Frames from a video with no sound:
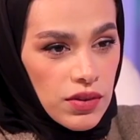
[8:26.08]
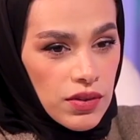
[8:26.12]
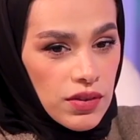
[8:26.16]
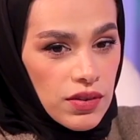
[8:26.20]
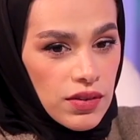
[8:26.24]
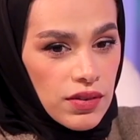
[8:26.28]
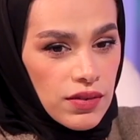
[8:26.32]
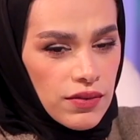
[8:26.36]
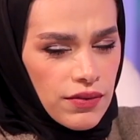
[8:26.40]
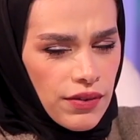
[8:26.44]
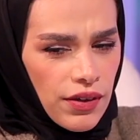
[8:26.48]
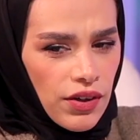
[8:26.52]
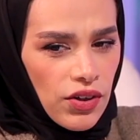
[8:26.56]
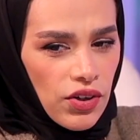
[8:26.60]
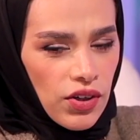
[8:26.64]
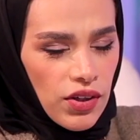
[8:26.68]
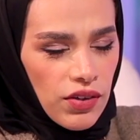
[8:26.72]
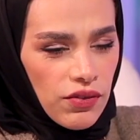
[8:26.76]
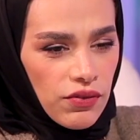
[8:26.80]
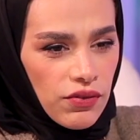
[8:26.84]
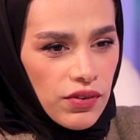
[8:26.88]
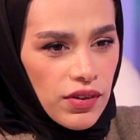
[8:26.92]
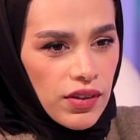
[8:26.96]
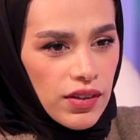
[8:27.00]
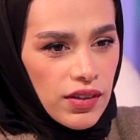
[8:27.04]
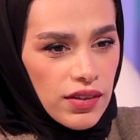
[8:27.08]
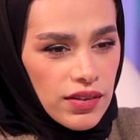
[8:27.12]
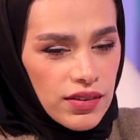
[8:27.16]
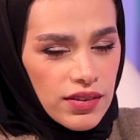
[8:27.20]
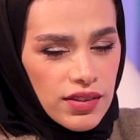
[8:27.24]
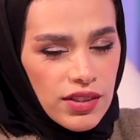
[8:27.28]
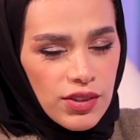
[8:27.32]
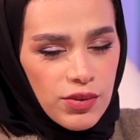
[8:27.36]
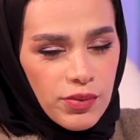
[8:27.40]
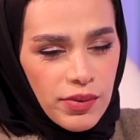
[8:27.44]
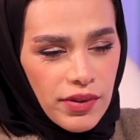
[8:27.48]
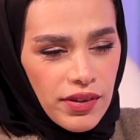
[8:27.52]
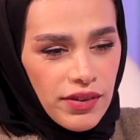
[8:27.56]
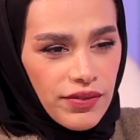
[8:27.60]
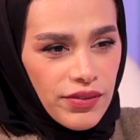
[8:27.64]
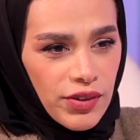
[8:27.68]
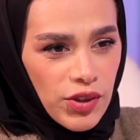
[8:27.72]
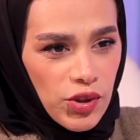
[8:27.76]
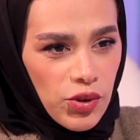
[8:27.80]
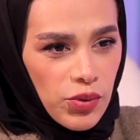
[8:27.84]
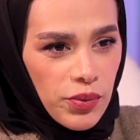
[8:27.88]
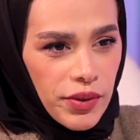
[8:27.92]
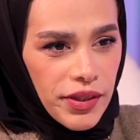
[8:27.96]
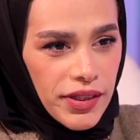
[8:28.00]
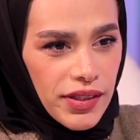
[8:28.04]
is very convenient since we live in
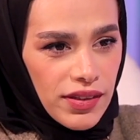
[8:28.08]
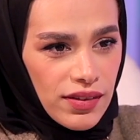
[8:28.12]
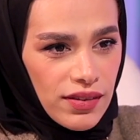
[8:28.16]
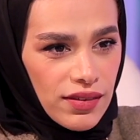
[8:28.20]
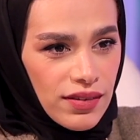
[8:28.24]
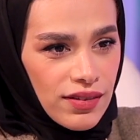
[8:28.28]
Kuwait.